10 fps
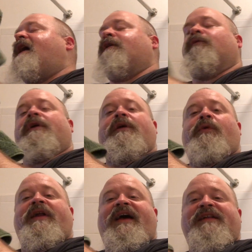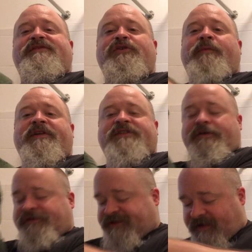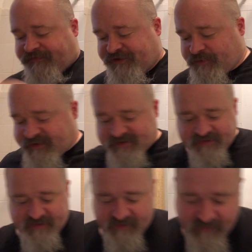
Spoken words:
I don't really want to add too much other stuff to it